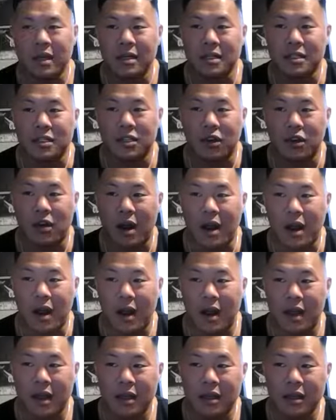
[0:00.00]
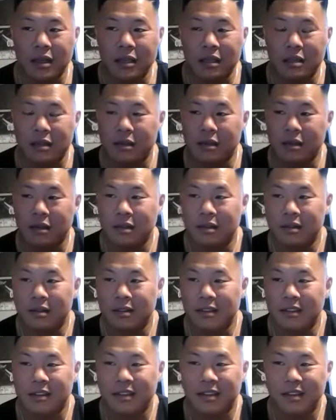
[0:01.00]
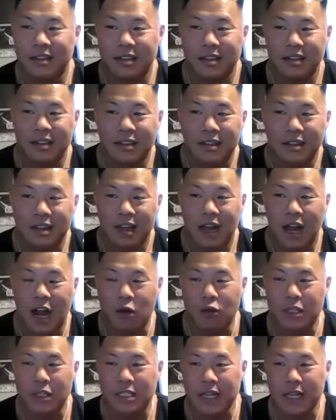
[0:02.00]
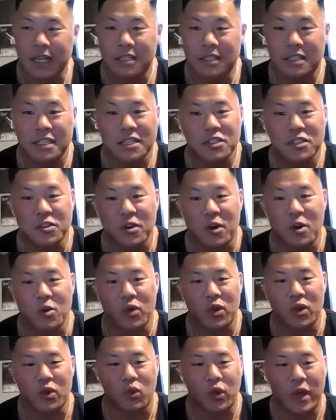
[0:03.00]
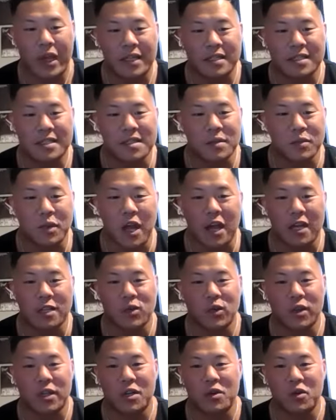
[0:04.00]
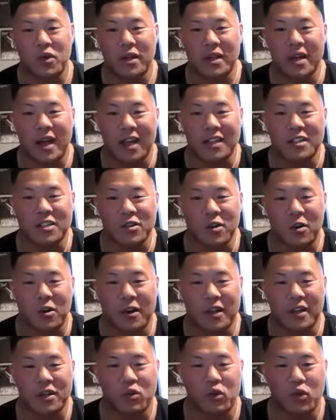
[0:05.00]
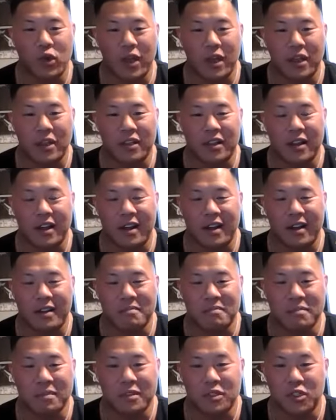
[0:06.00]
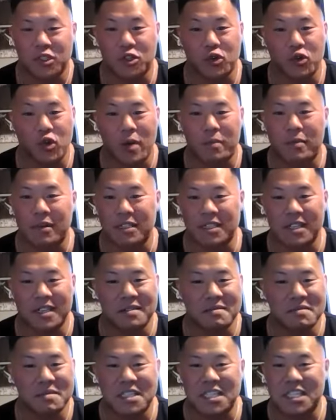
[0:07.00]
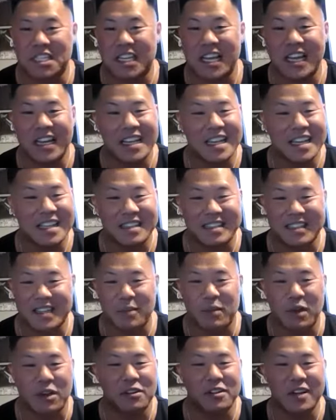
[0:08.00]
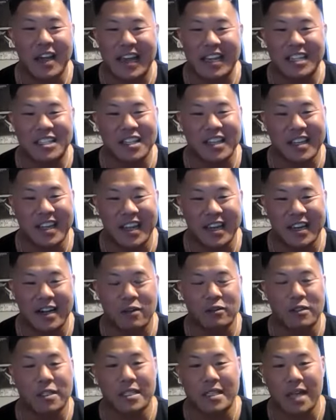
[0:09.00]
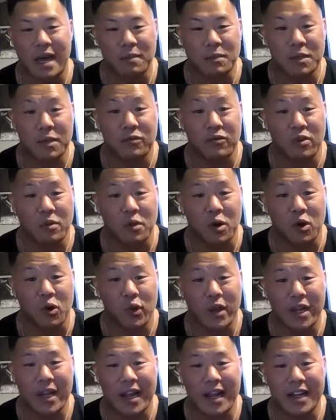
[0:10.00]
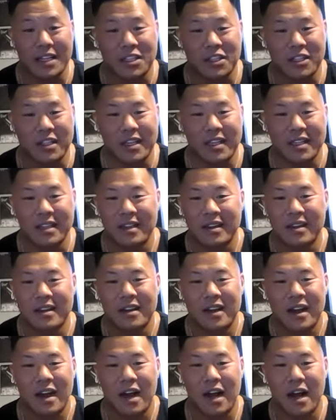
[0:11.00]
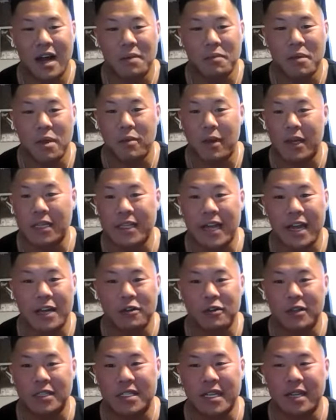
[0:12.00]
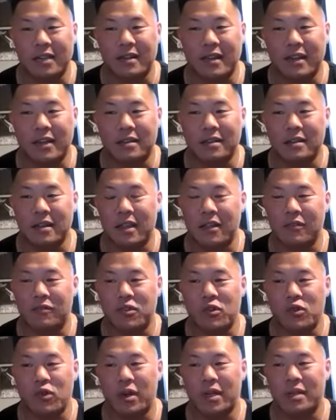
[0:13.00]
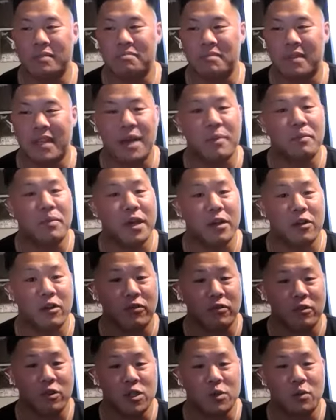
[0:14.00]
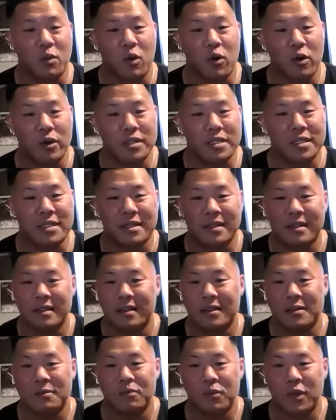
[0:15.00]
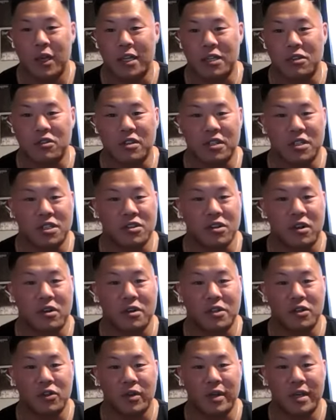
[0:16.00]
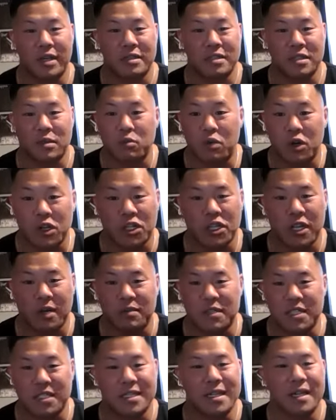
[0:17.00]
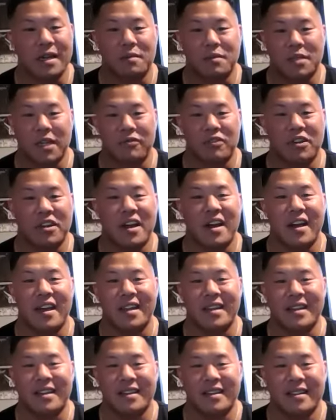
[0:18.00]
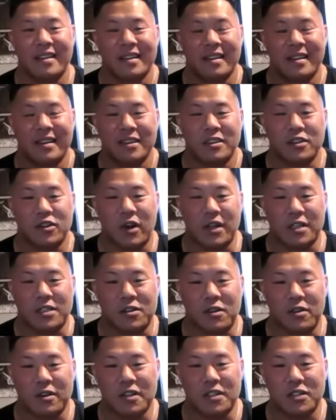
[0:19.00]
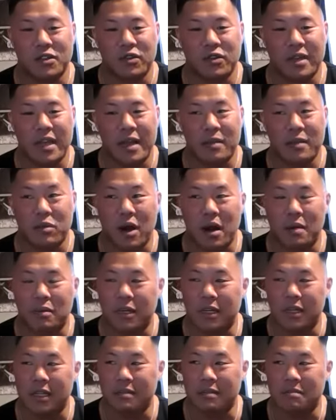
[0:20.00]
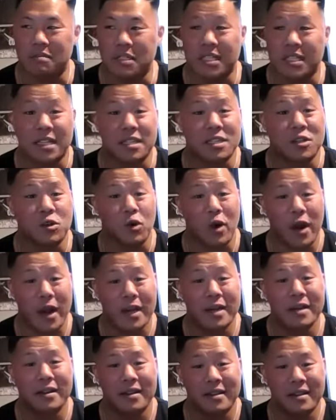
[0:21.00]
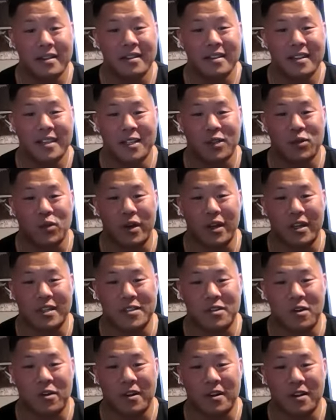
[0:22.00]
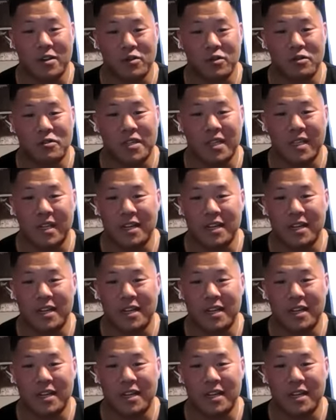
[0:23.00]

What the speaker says: so I would say it didn't start with weights, to be honest with you, Quentin. I started with just grew up as a skinny, typical Asian kid. I was adopted from Korea, actually. And my dad always said, like, if you want to get bigger for sports, like you could start doing some push-ups and sit-ups every night. So I started doing that probably sixth grade is when I started a routine. I